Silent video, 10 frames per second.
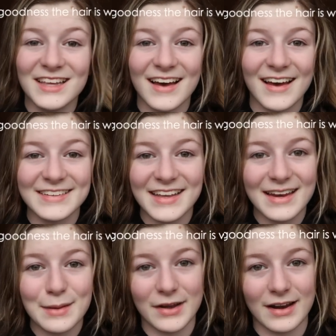
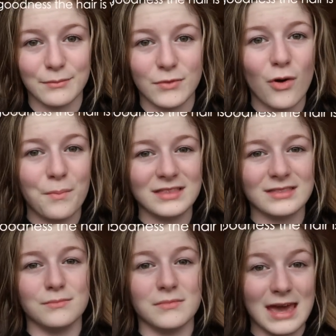content, but I'm hoping
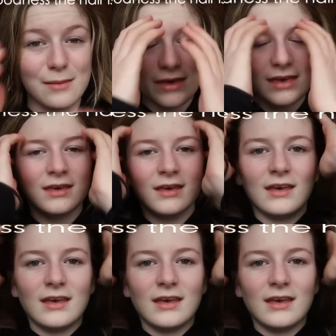that maybe